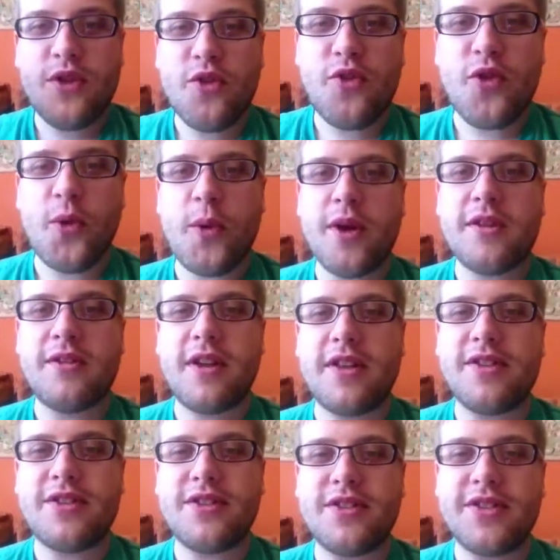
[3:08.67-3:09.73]
viewer
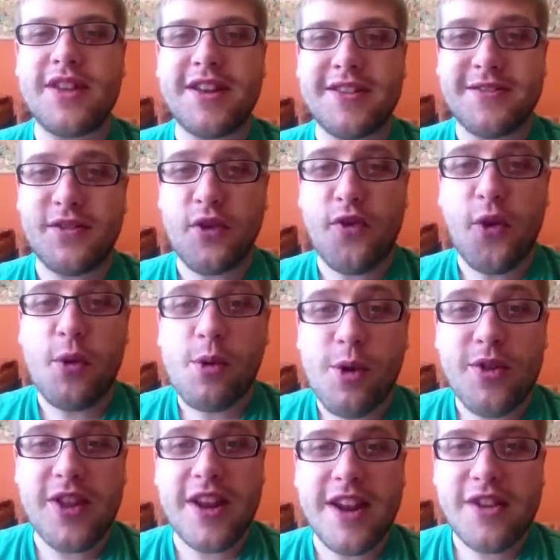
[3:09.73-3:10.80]
the viewer
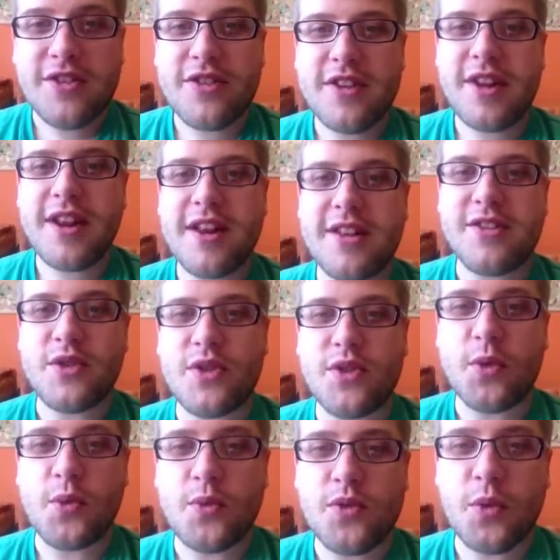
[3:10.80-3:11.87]
and the listener and
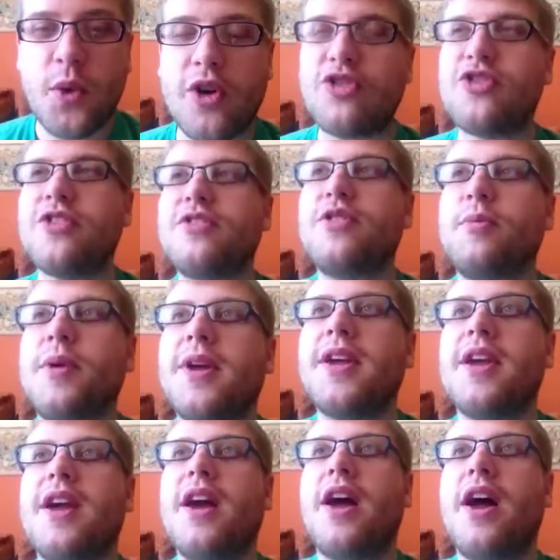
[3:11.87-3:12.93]
the watchers to be